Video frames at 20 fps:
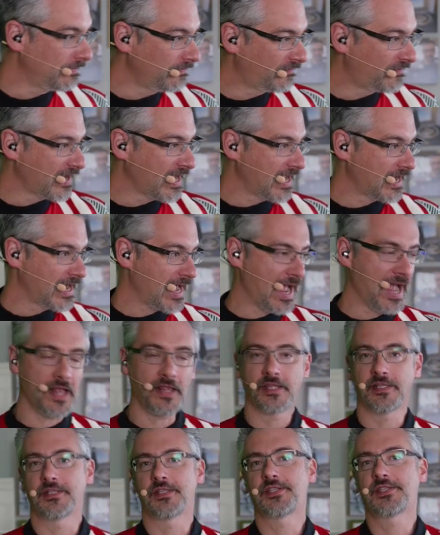Van
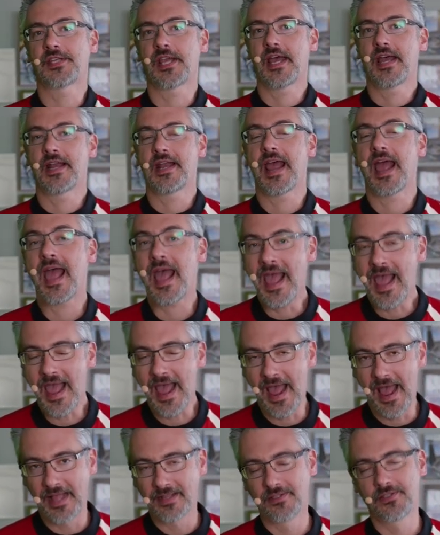Allen said,
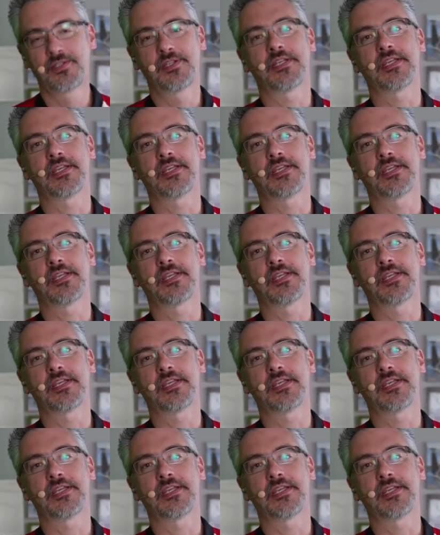ads,